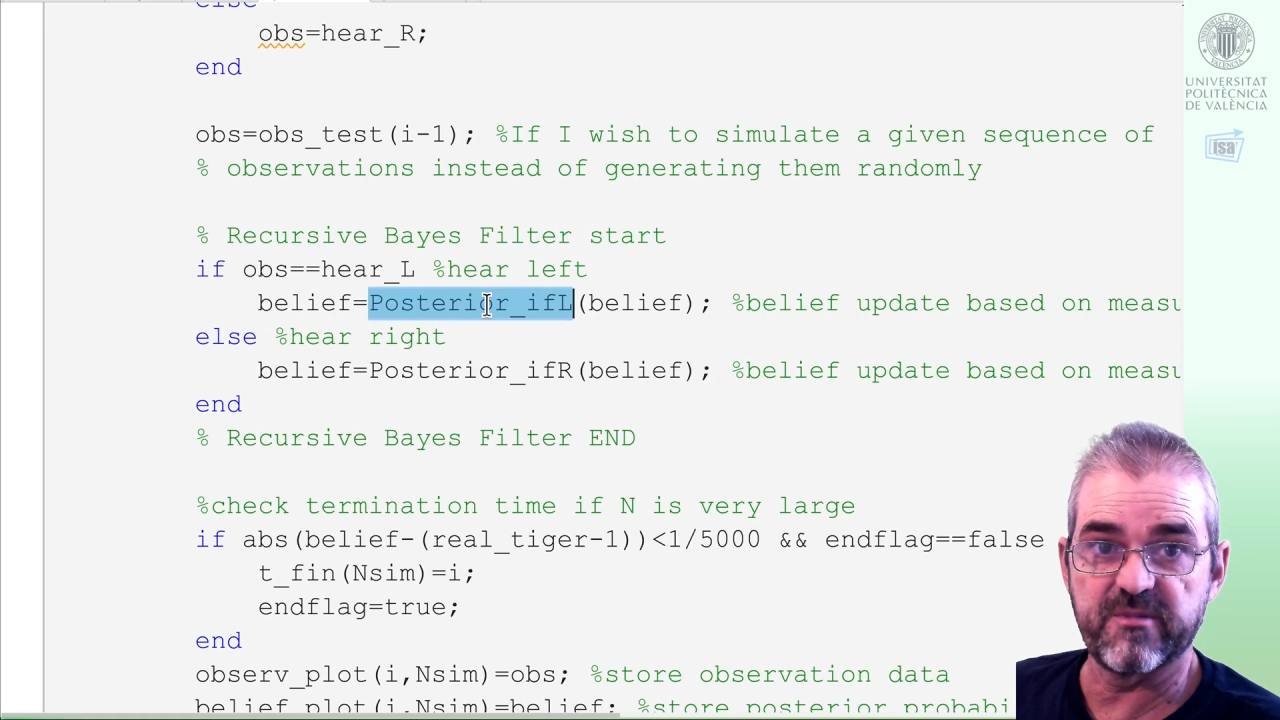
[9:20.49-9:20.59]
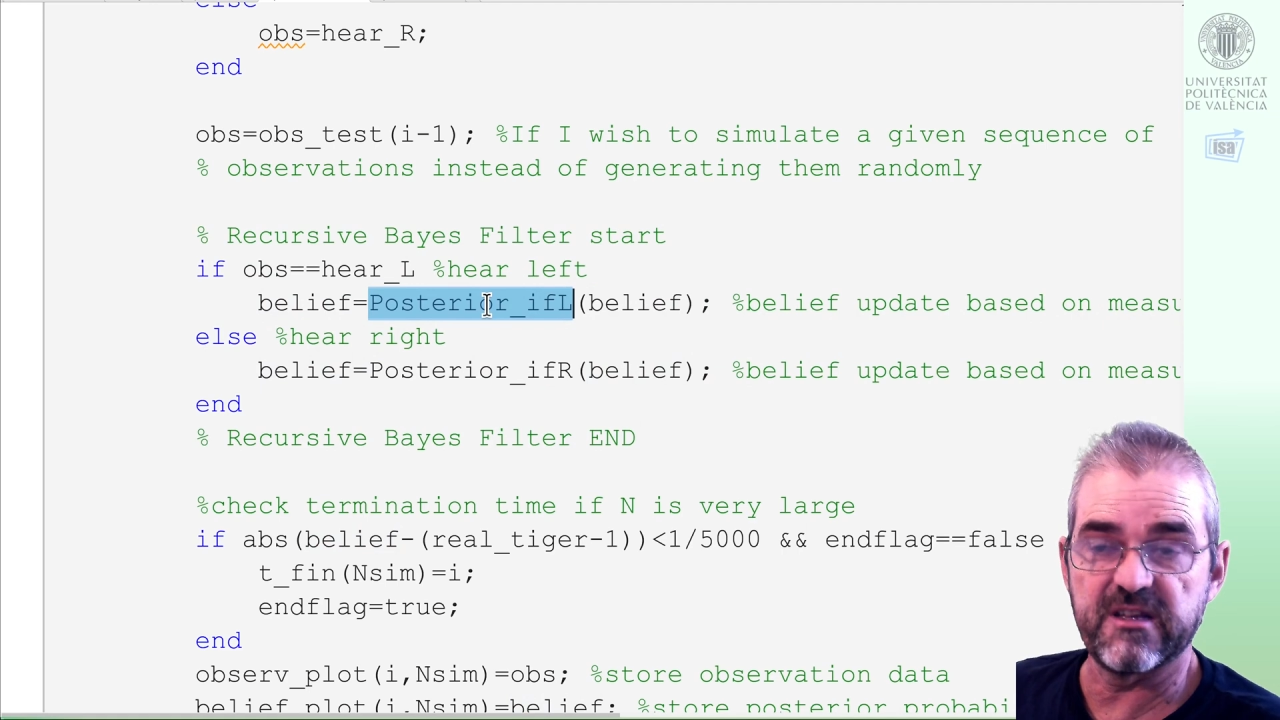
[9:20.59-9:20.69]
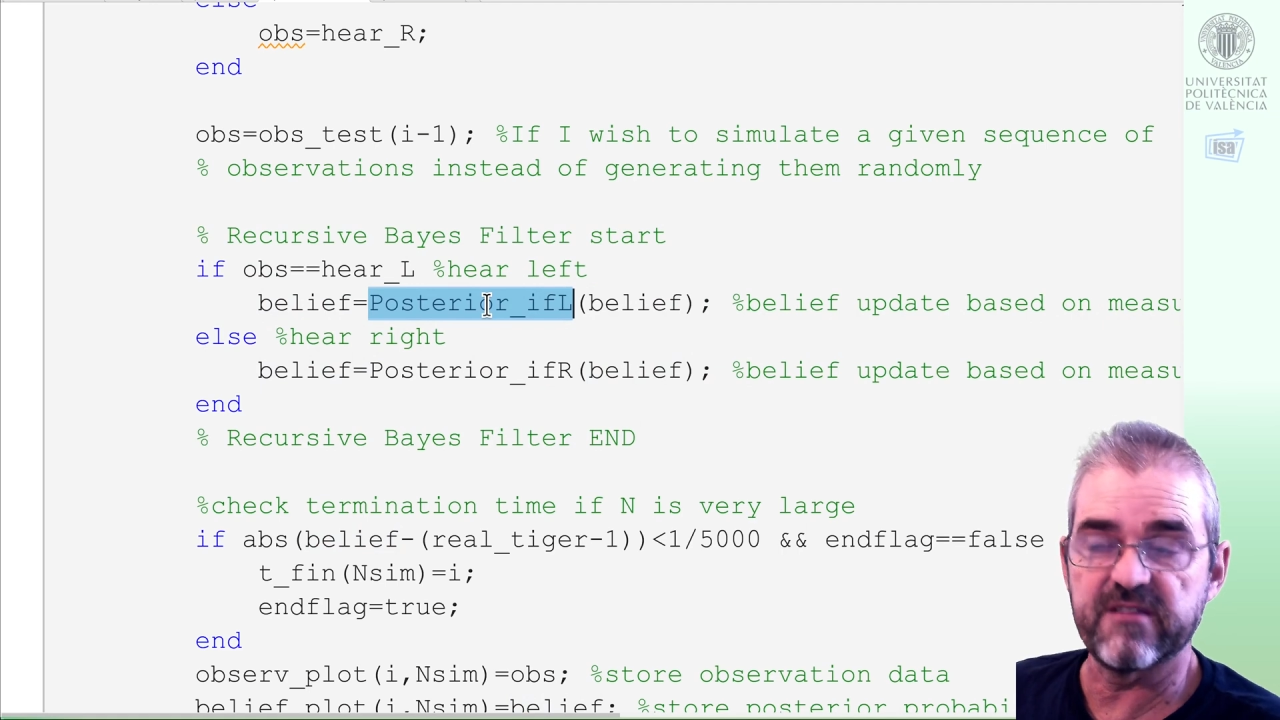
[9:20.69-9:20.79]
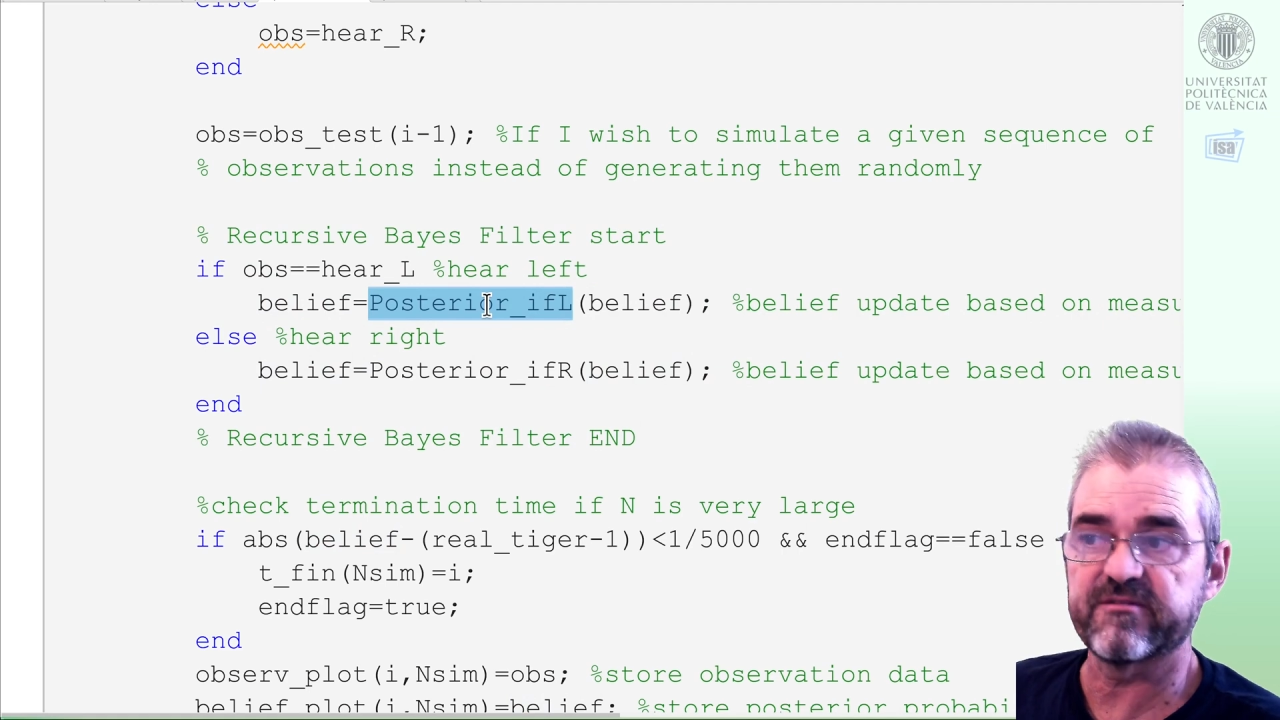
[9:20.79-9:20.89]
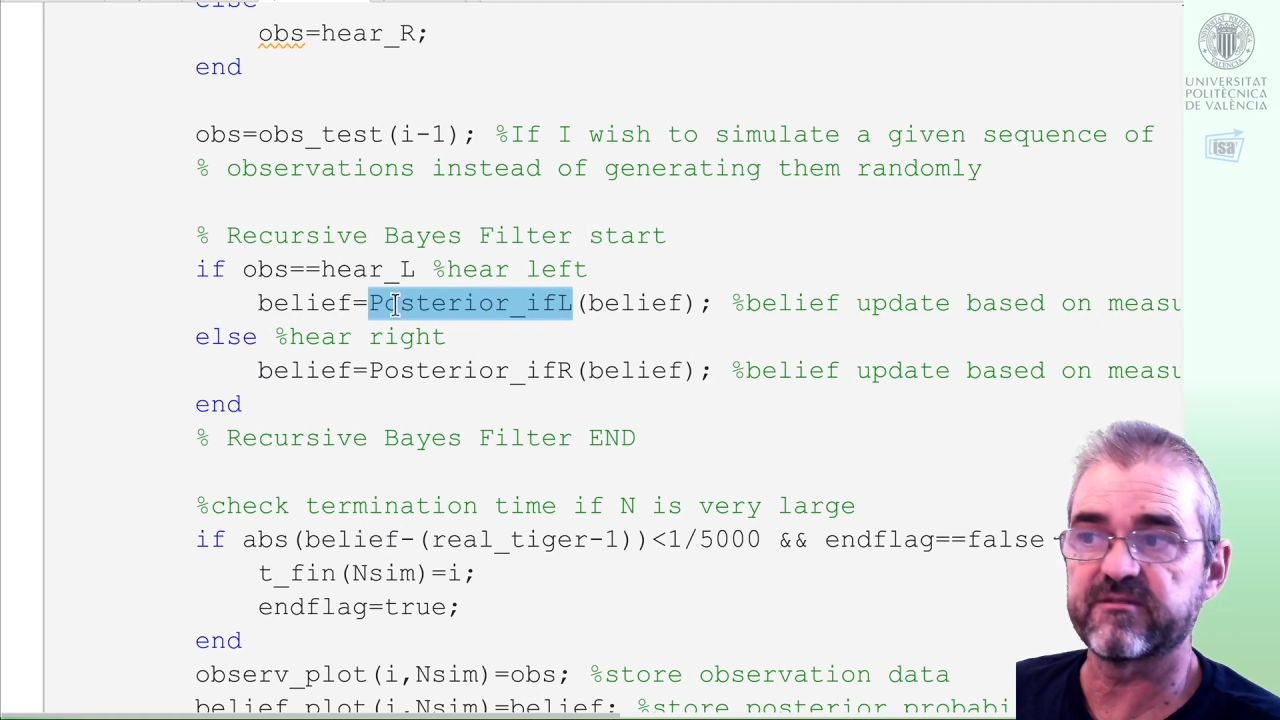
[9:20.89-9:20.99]

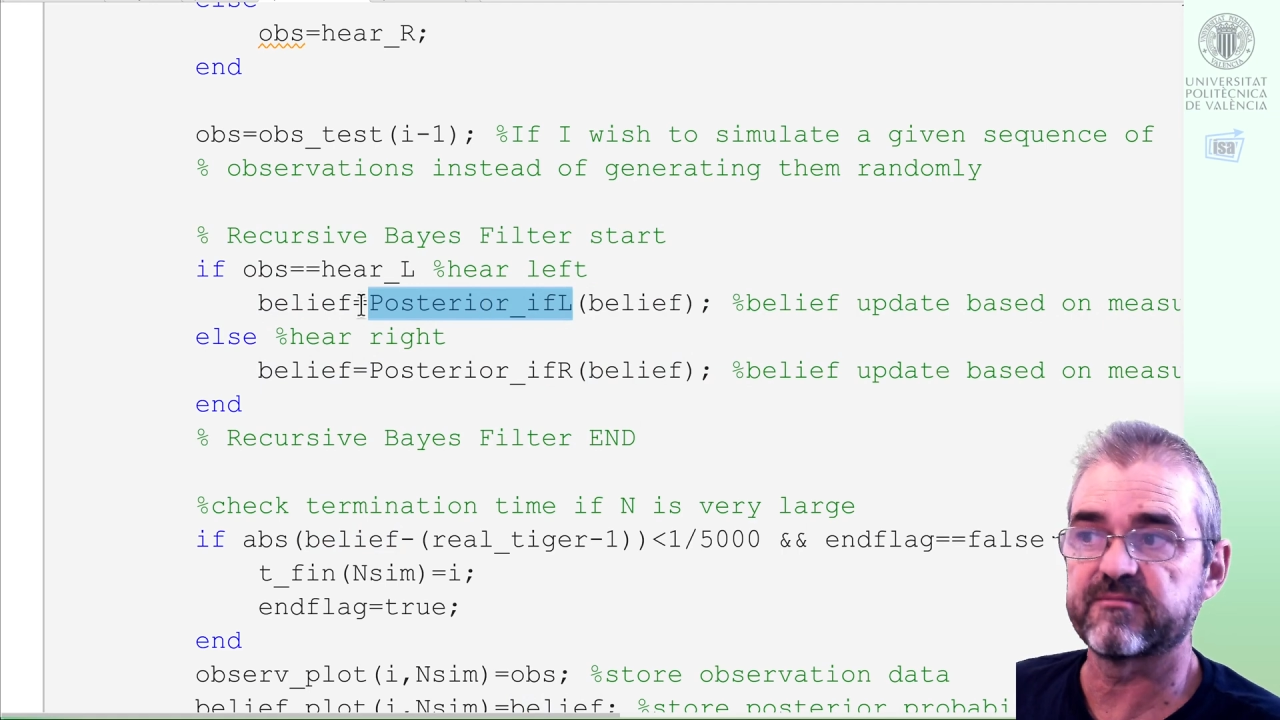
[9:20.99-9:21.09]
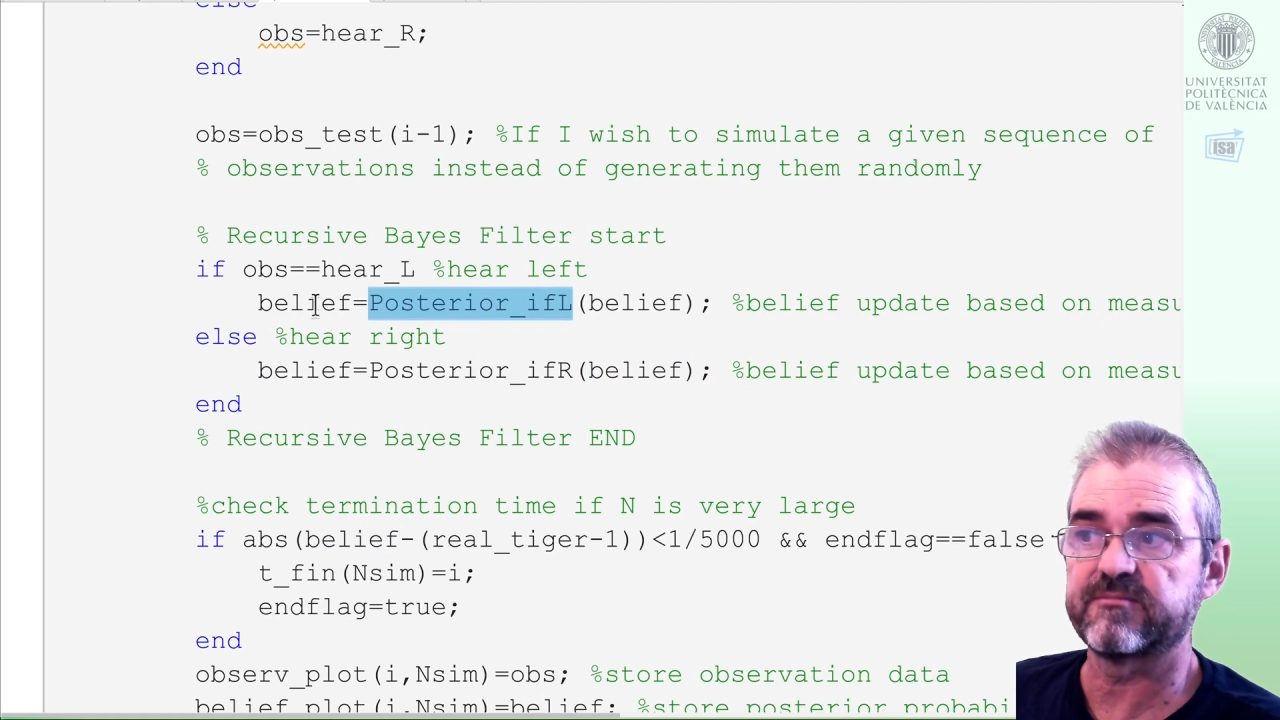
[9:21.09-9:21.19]
belief,